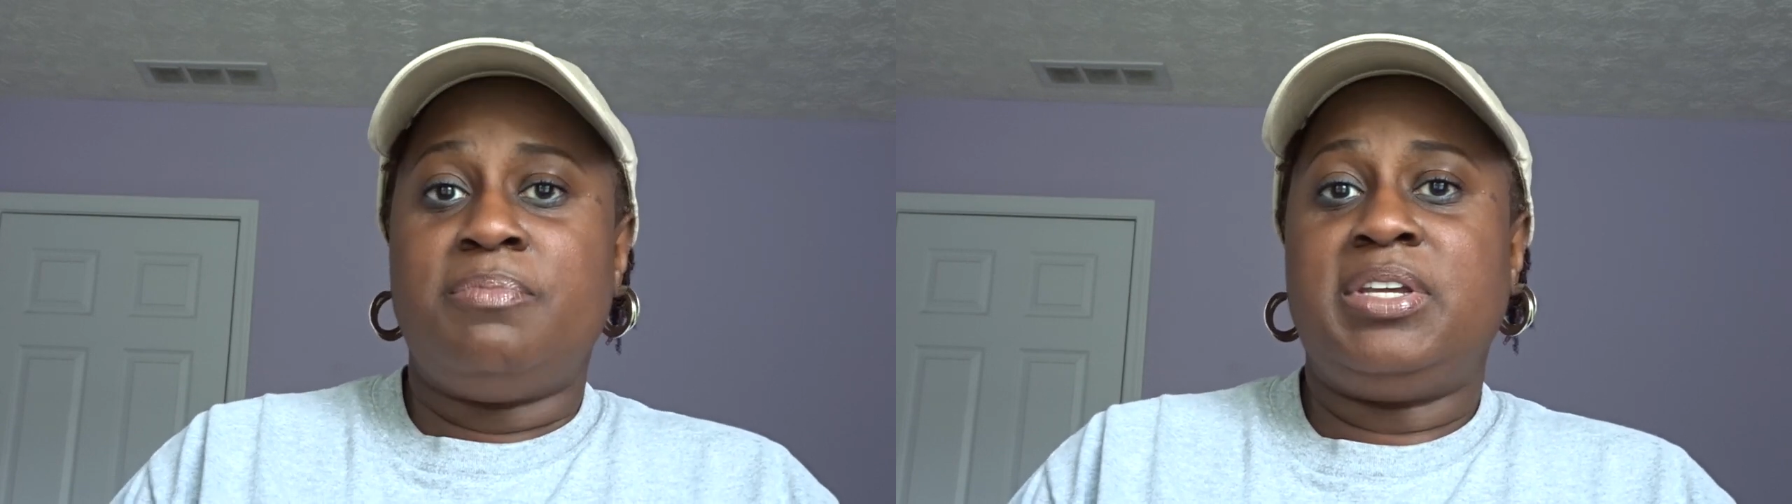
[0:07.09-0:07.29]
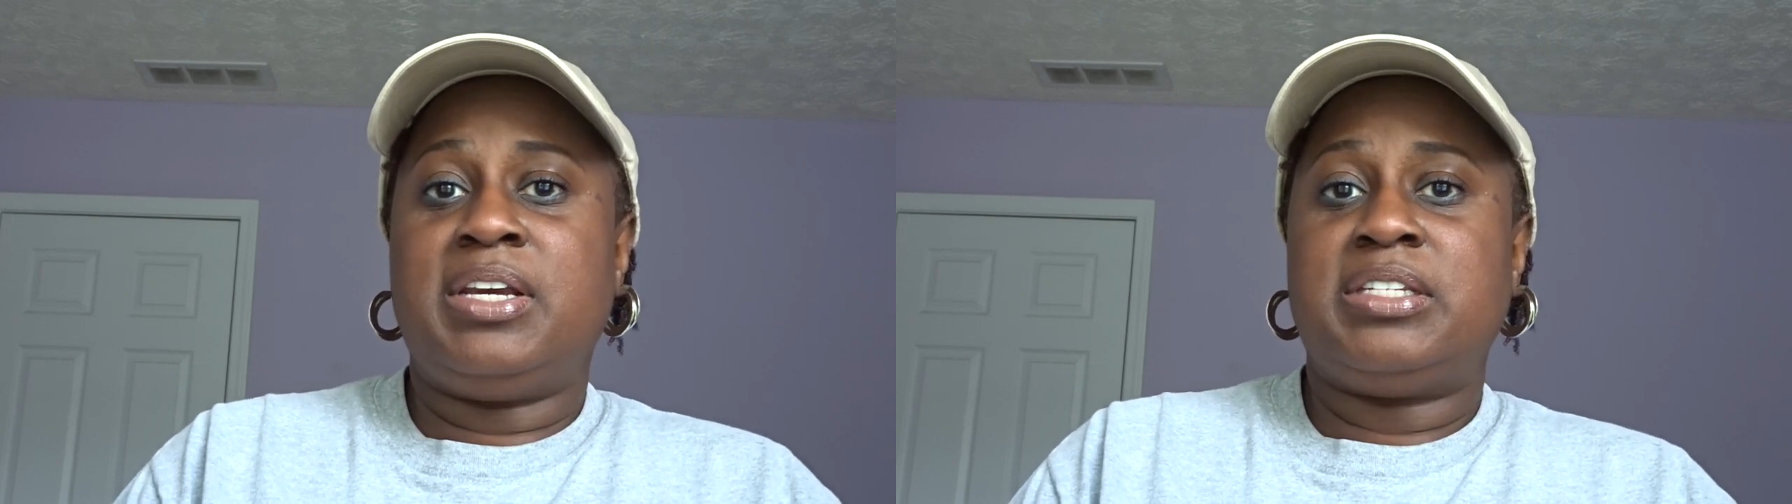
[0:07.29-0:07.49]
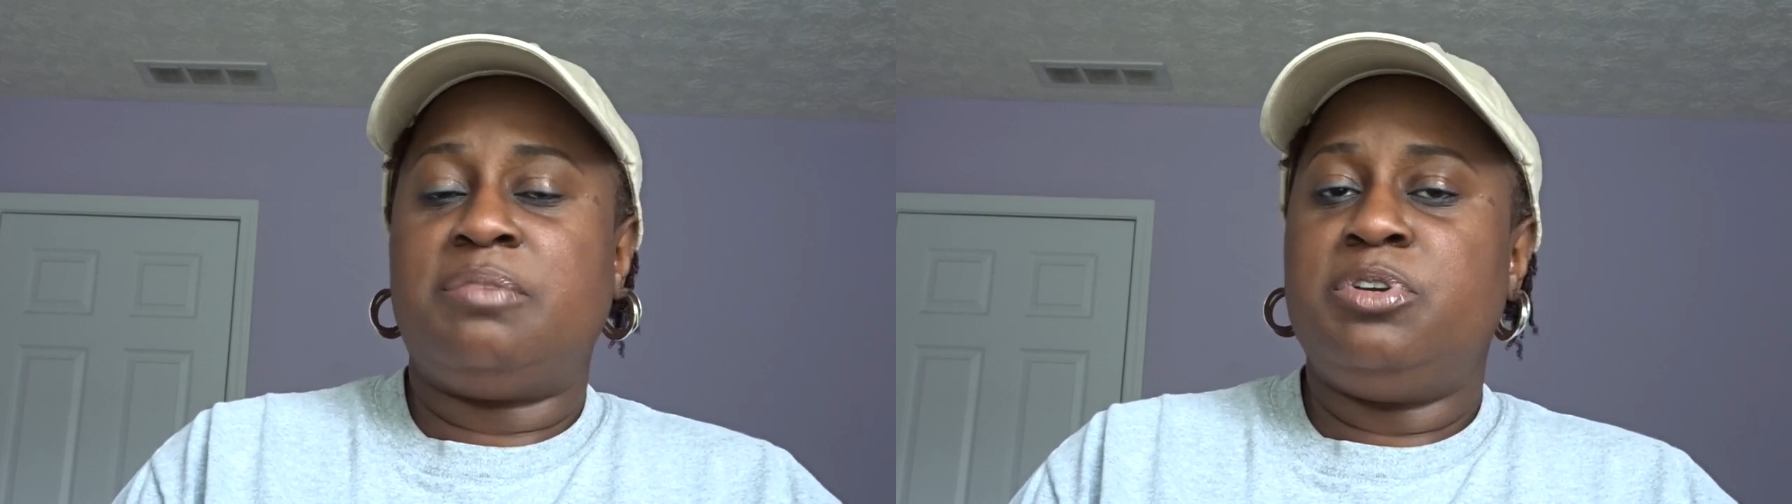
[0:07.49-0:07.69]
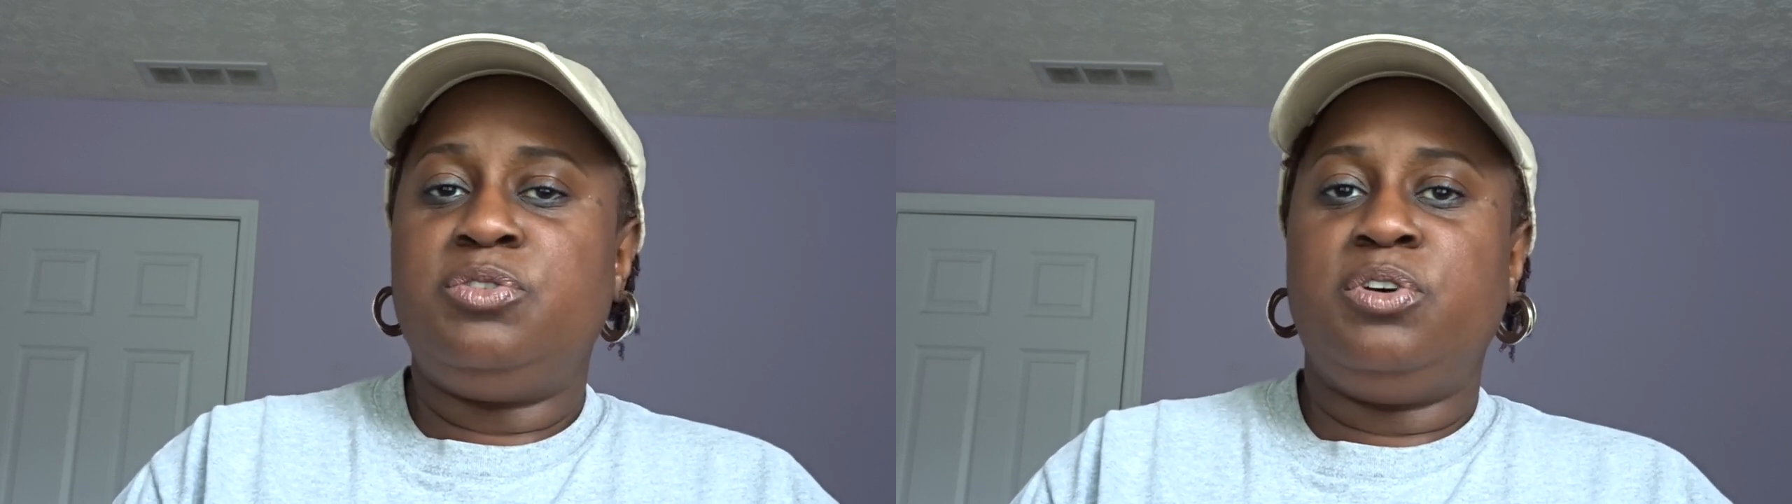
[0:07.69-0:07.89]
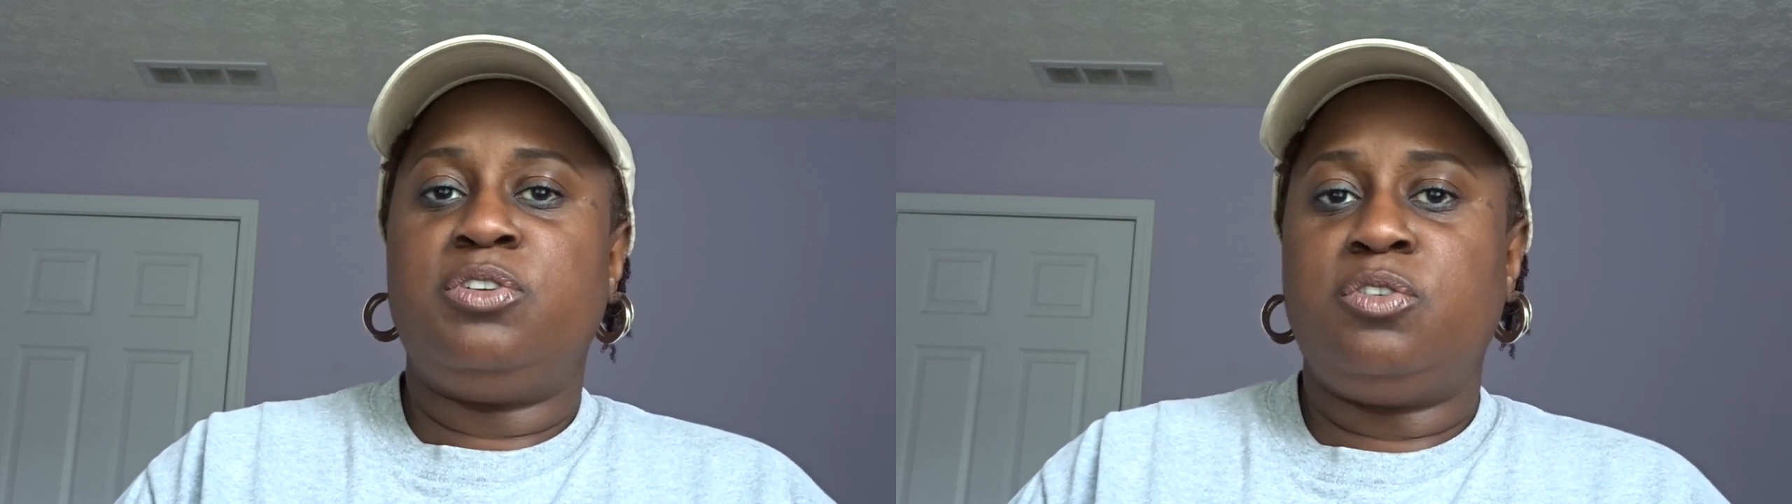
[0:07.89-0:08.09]
because I've been
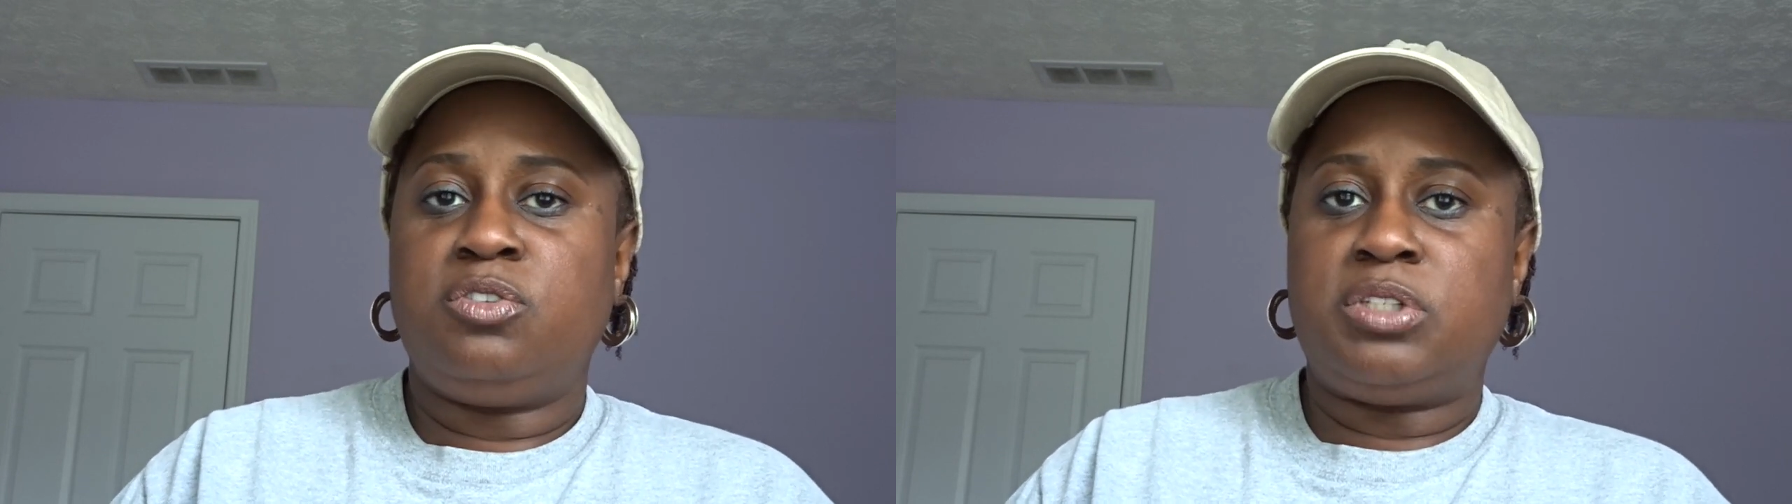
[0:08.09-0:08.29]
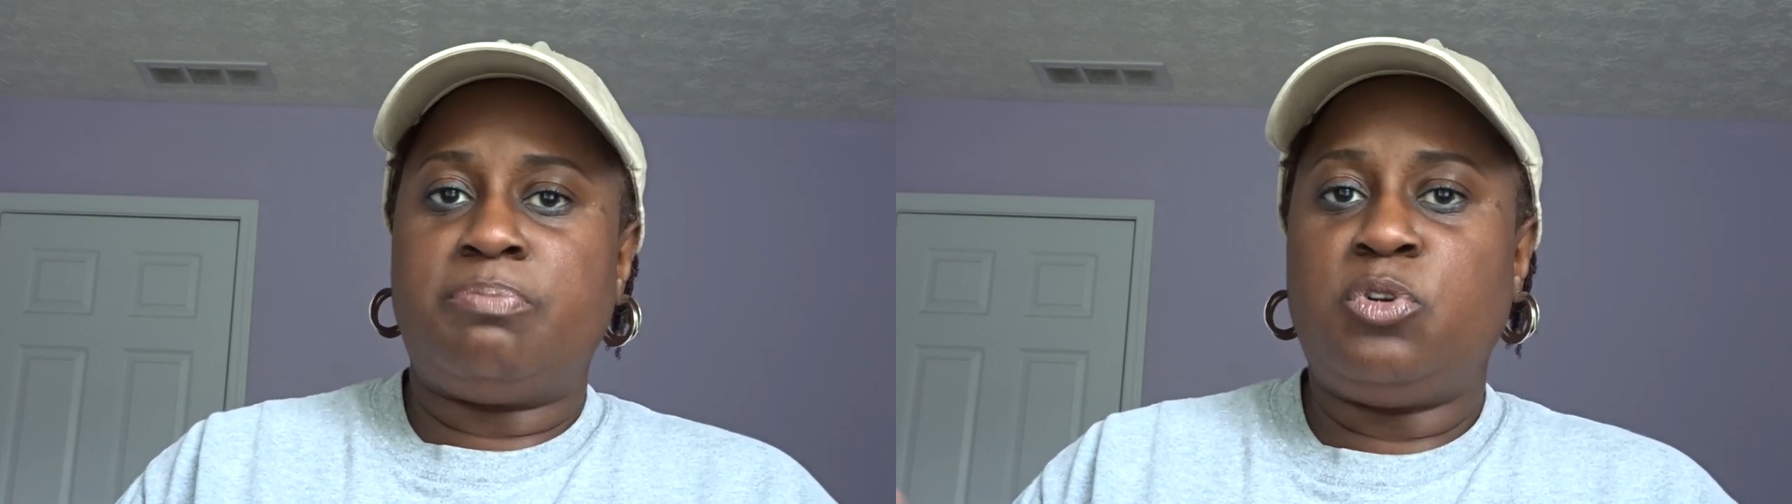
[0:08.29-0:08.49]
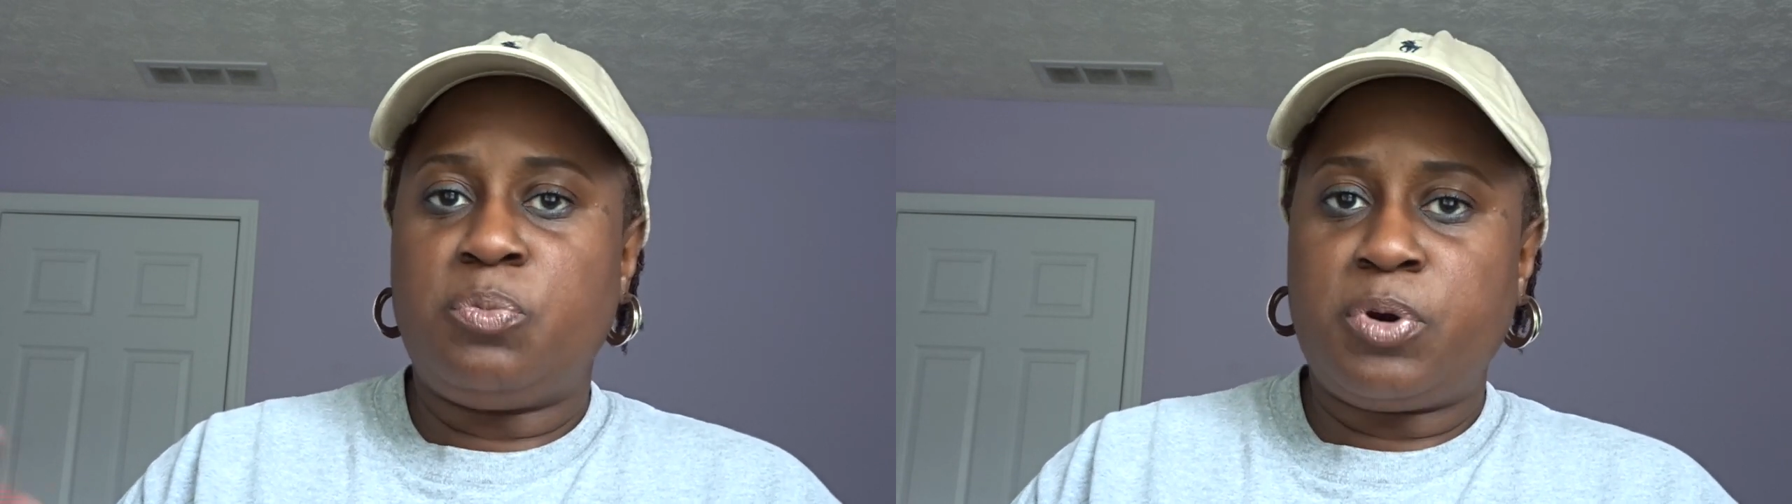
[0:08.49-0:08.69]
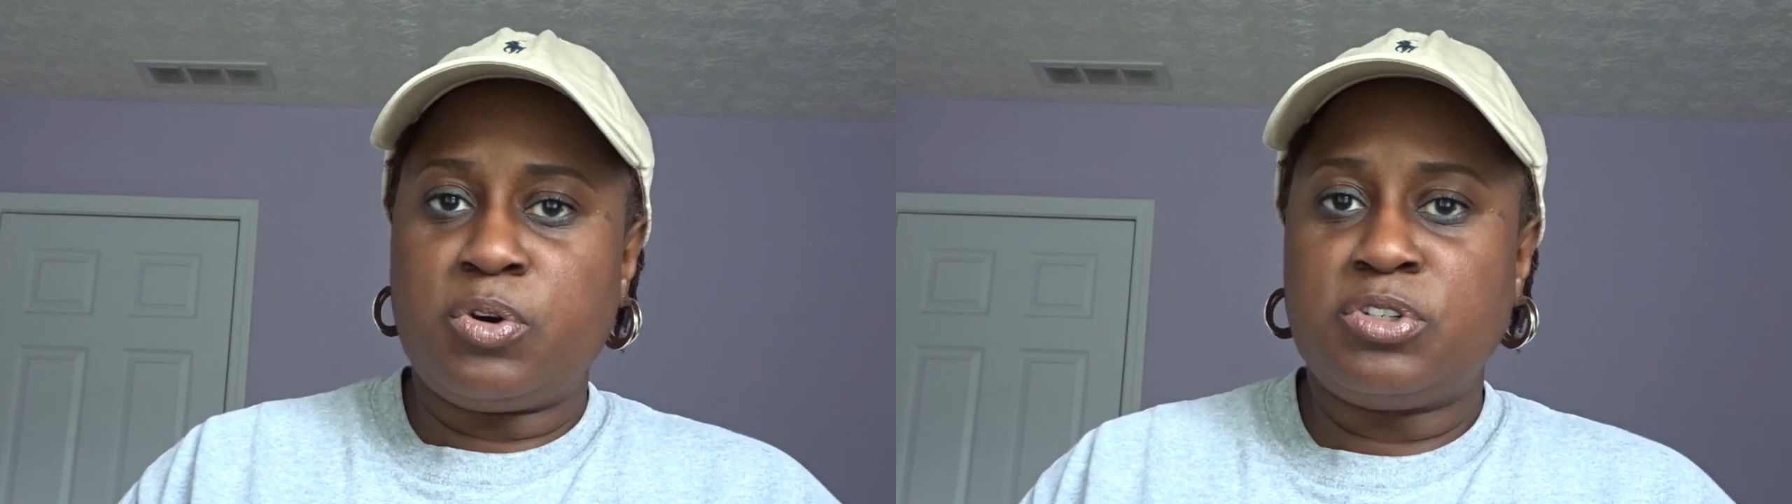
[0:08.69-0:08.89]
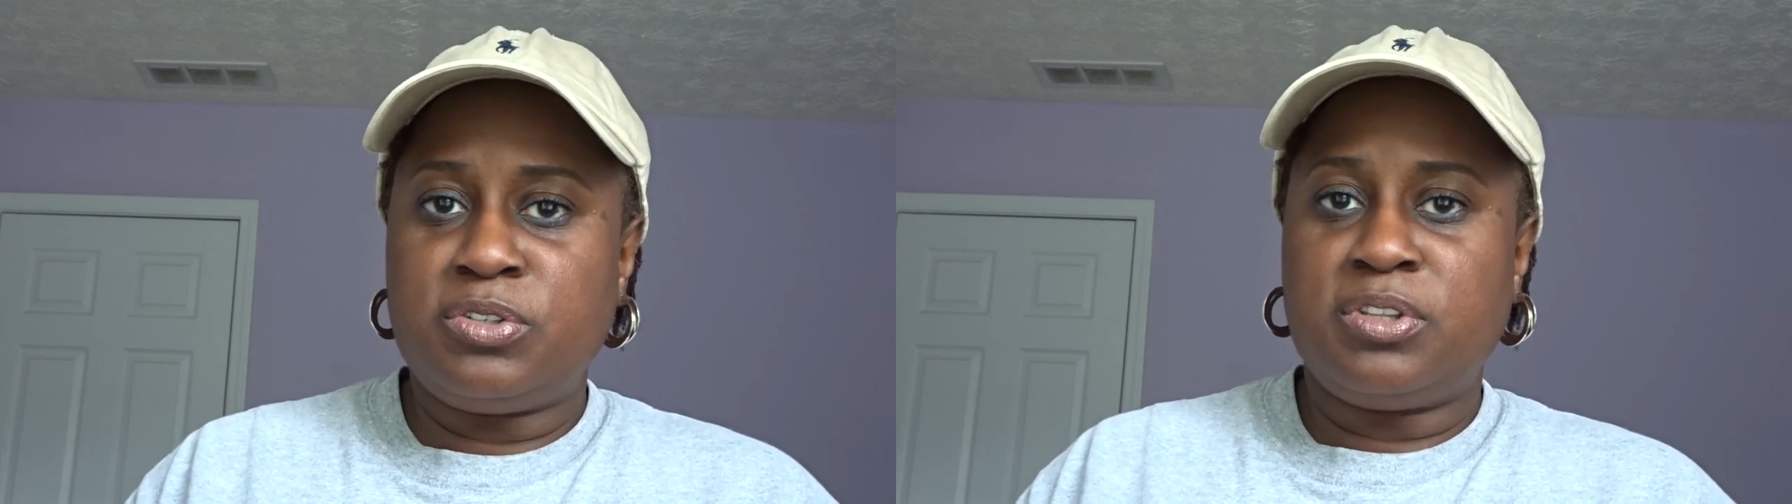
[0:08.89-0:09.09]
doing some little
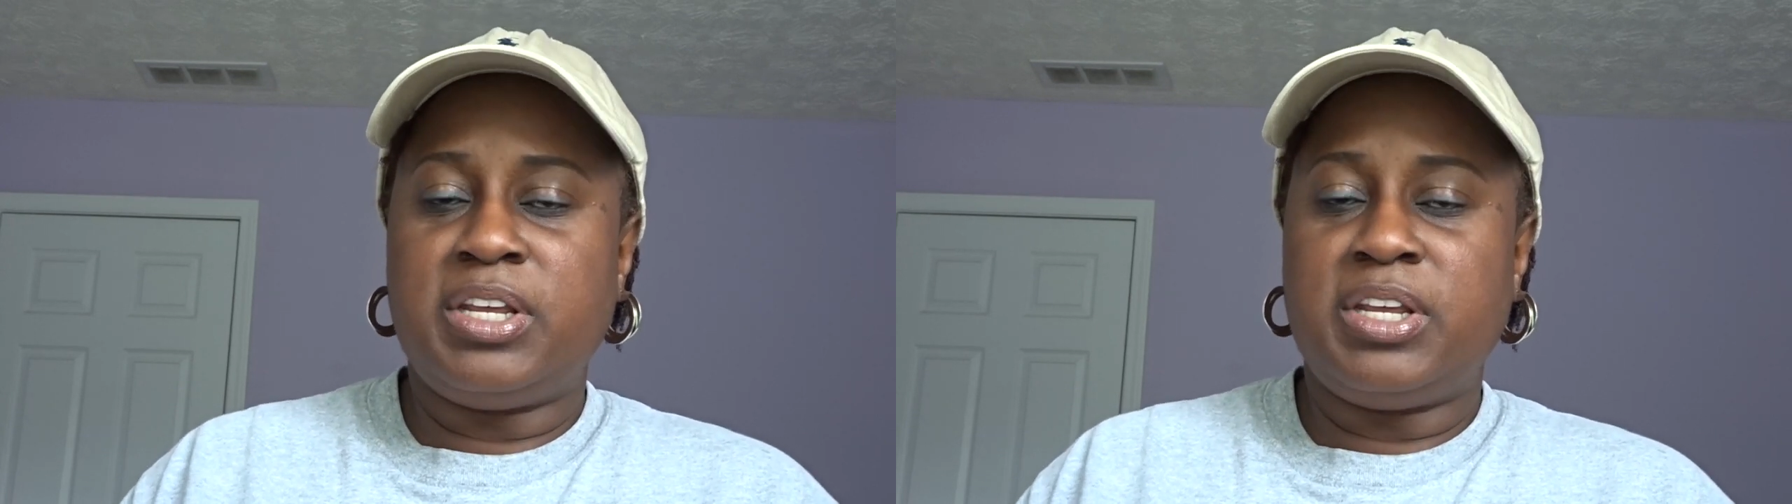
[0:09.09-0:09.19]
personal